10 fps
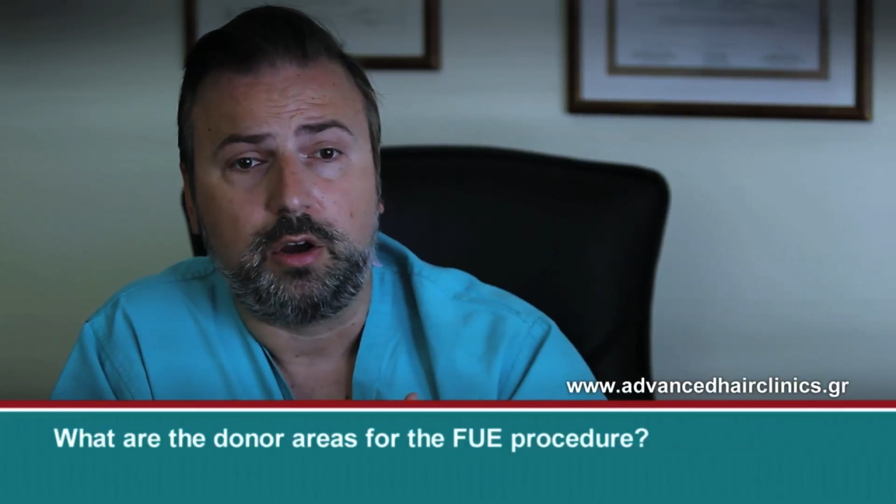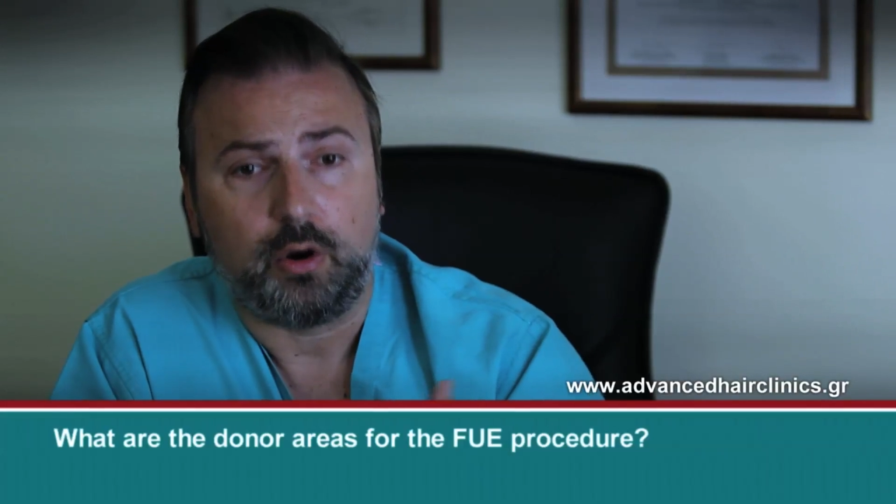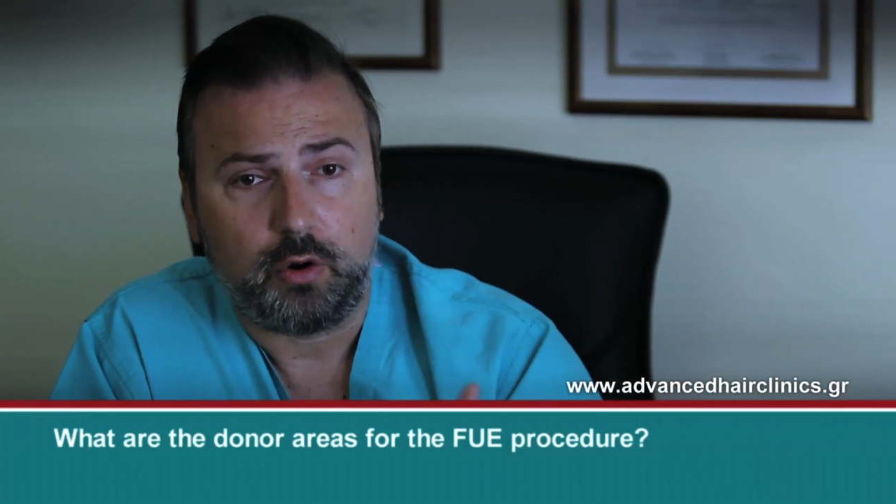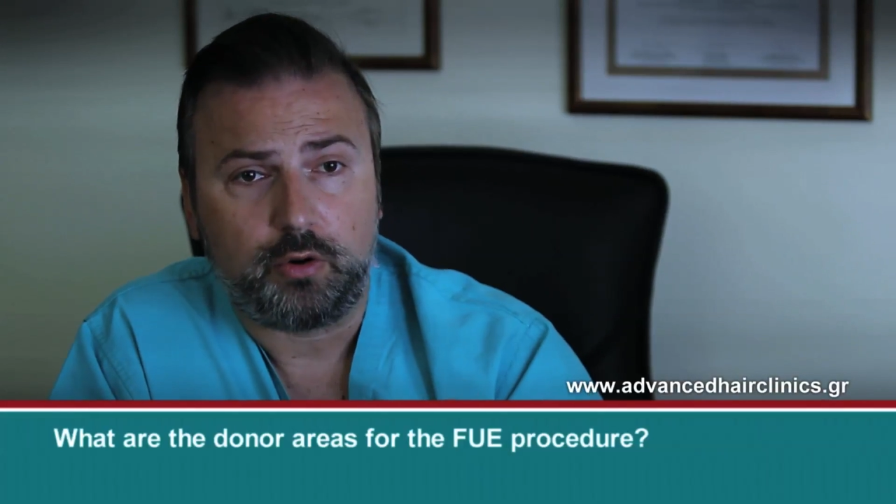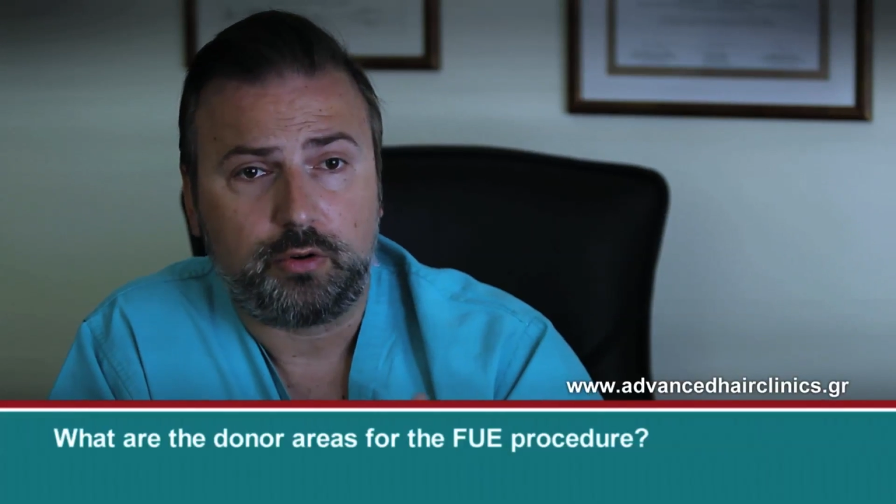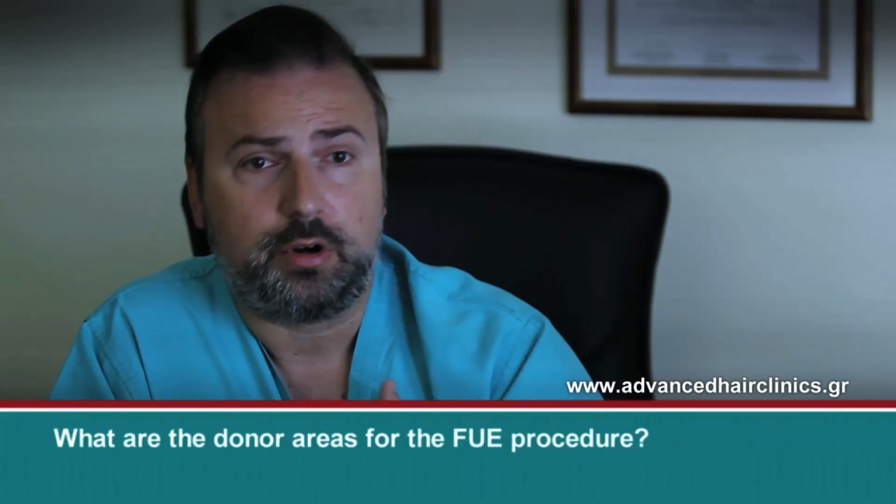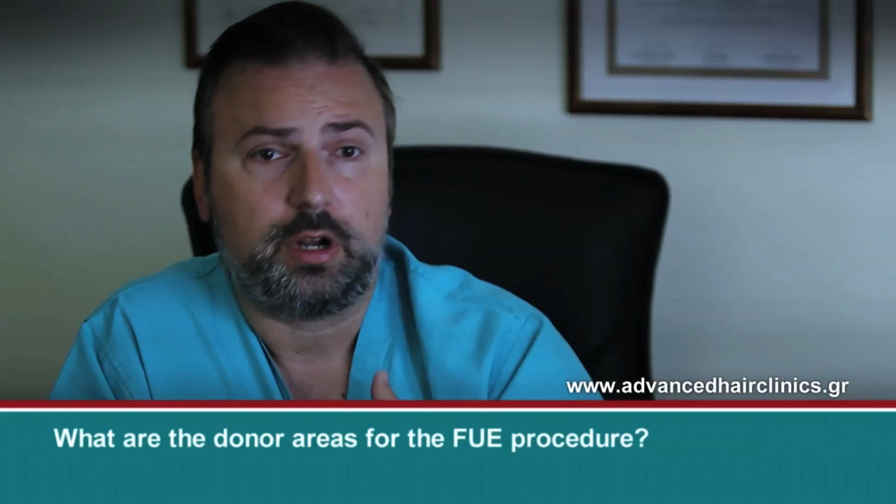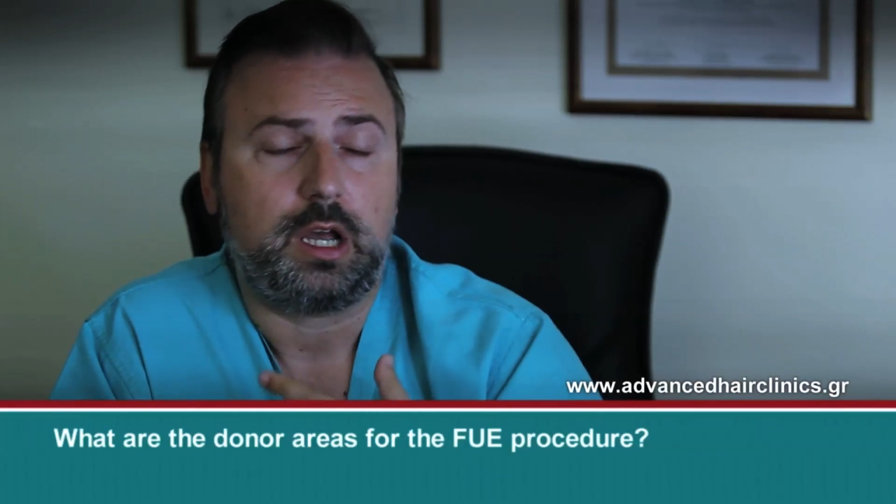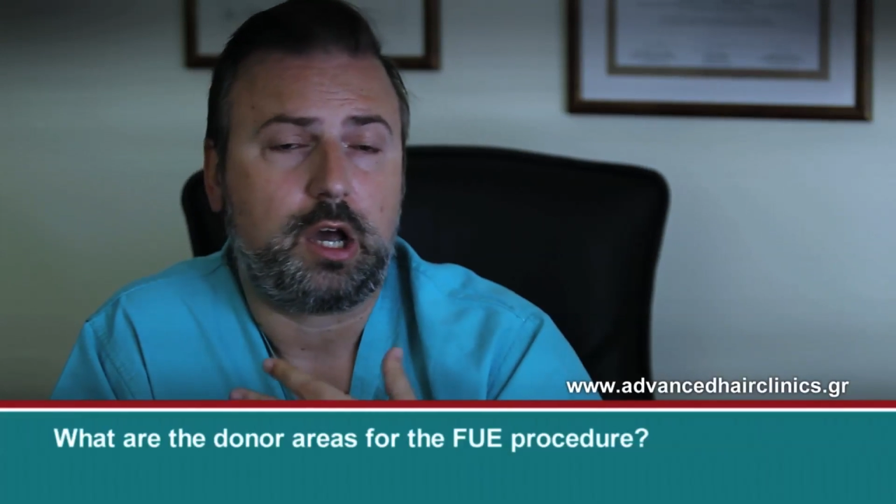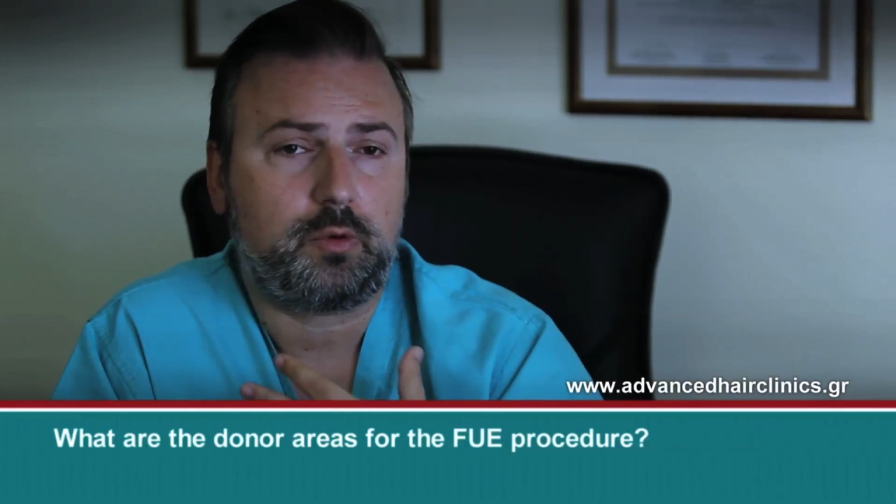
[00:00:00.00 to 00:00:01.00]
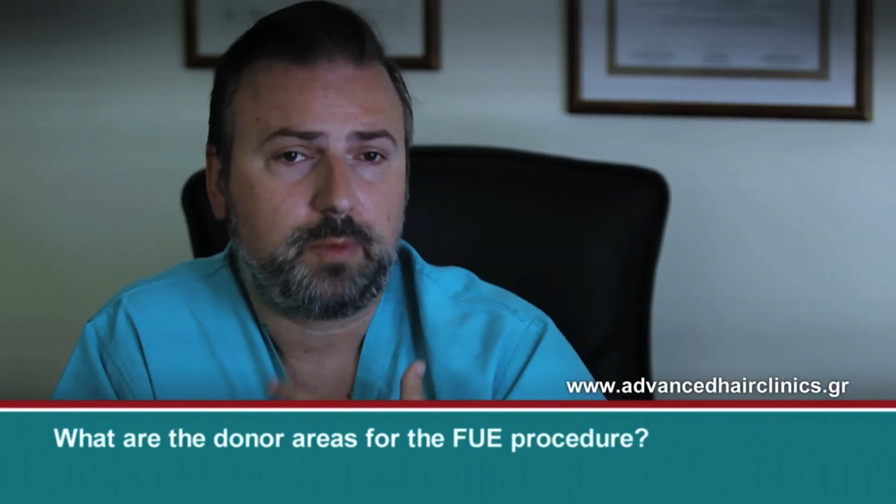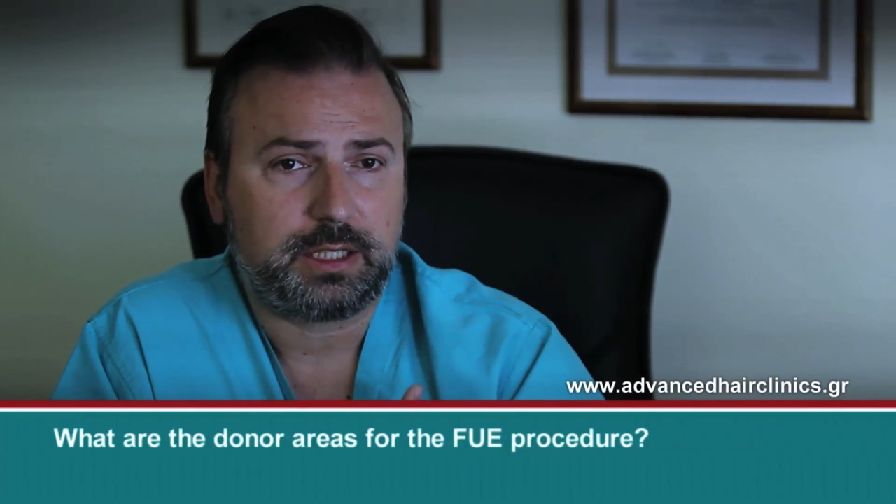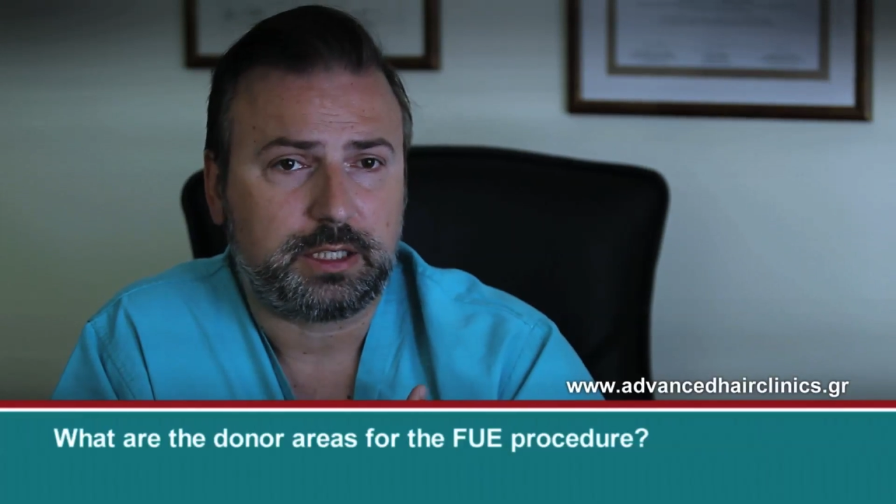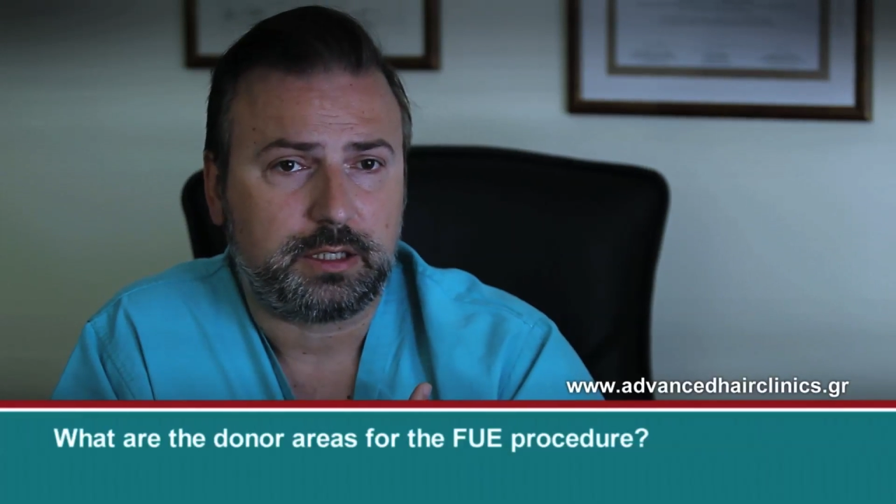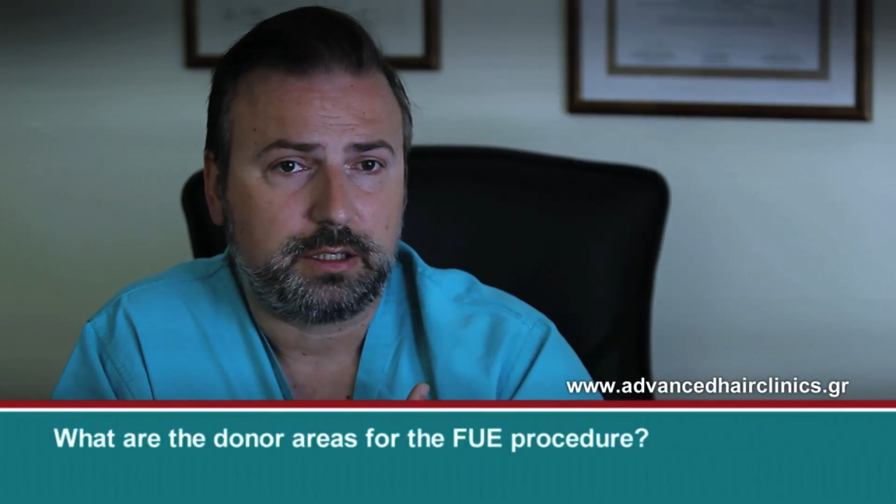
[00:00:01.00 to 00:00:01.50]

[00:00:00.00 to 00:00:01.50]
or our body,